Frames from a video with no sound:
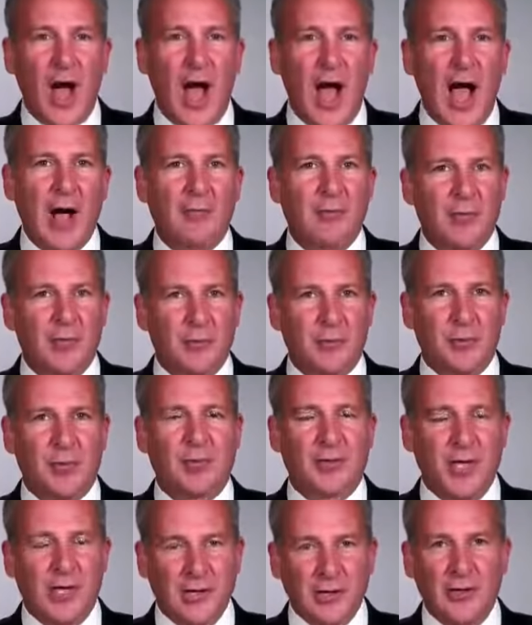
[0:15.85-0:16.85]
I was
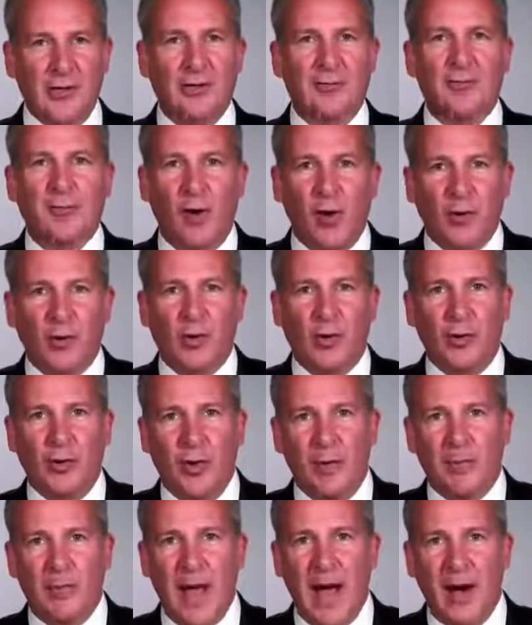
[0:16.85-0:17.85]
particularly vocal
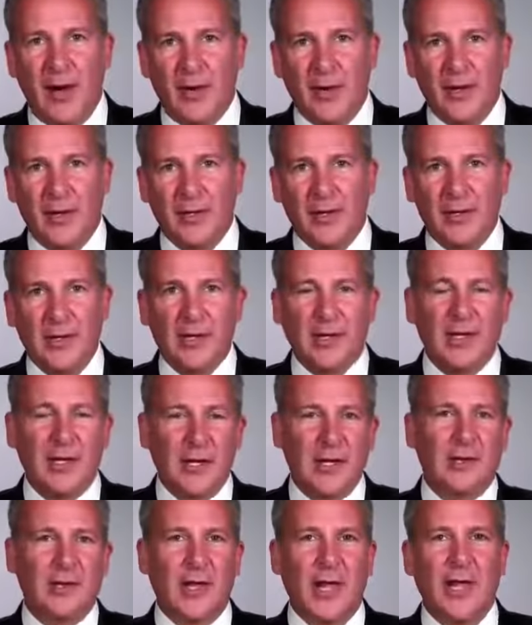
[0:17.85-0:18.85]
about it
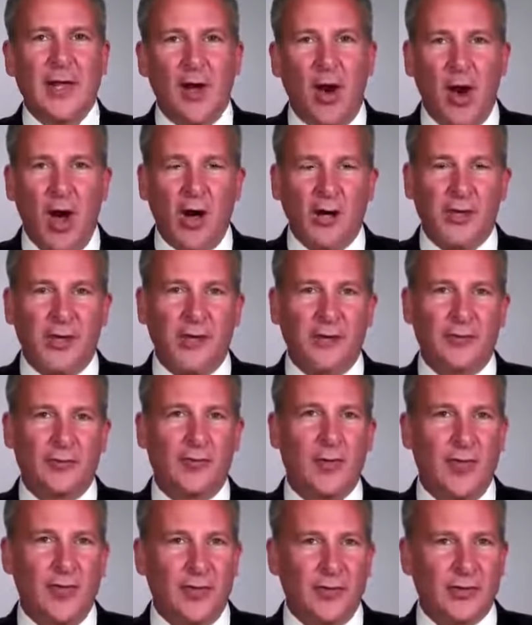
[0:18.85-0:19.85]
in late
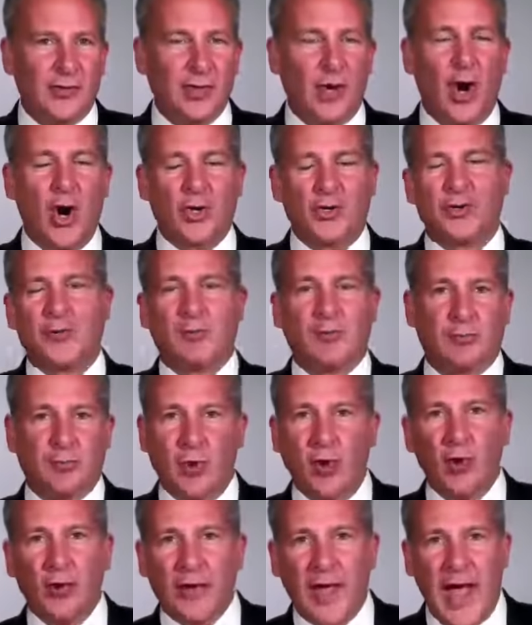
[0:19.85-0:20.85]
August when the charts
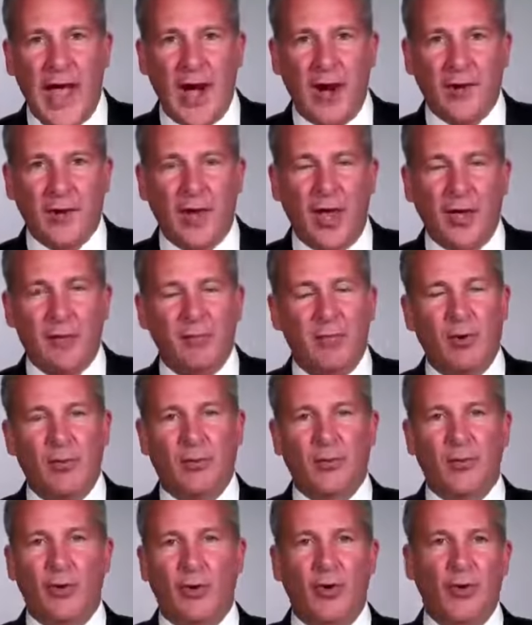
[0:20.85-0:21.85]
broke out on
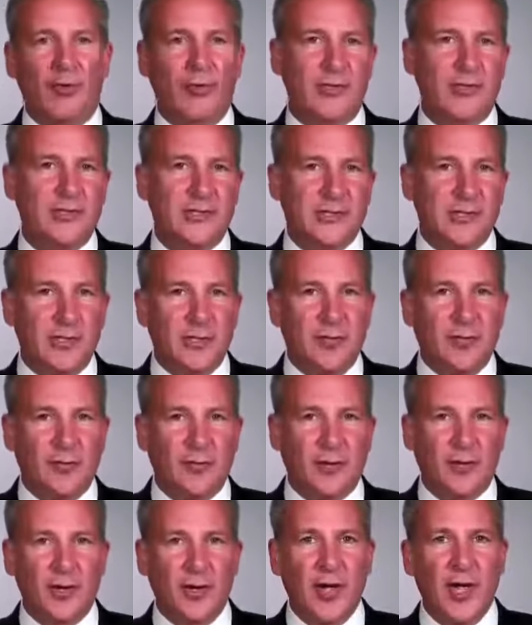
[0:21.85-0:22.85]
both gold and
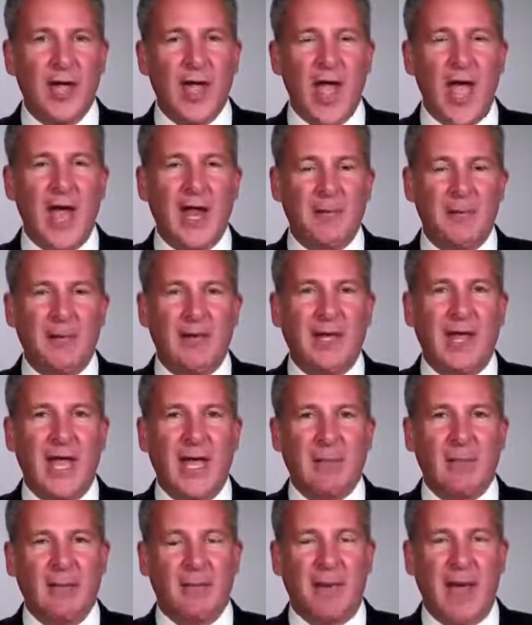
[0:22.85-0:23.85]
silver, and it
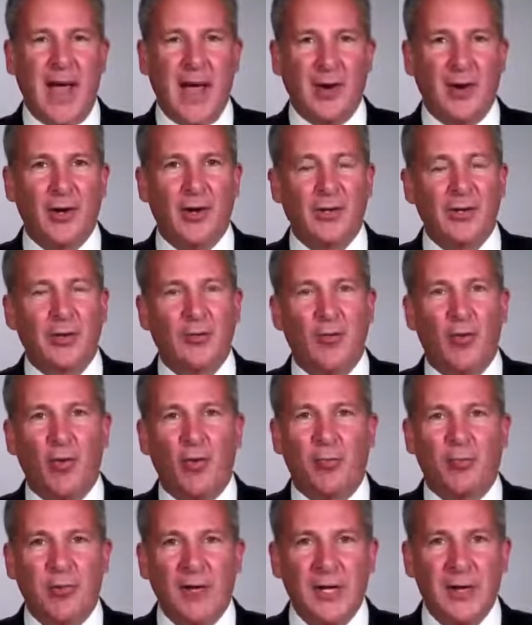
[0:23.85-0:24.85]
became apparent to
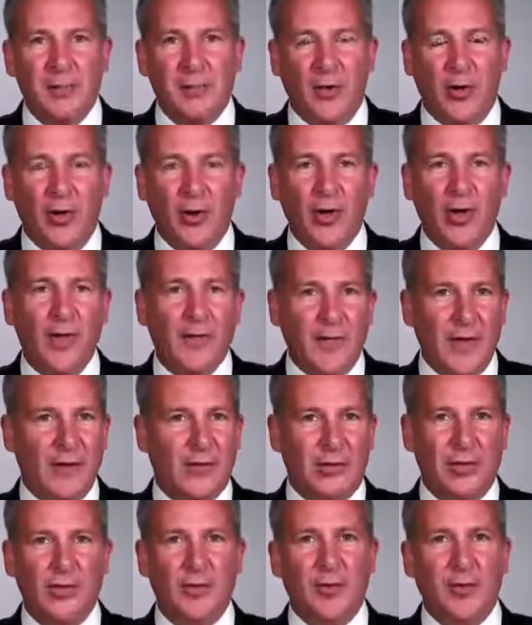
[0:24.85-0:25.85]
more people
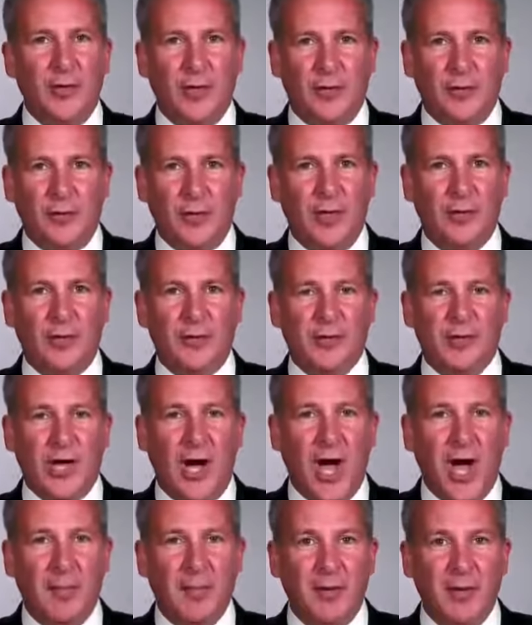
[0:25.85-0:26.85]
that QE3 was
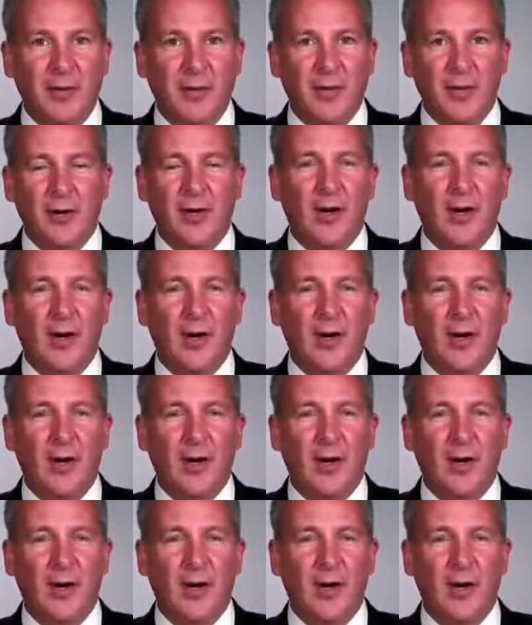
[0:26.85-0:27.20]
coming.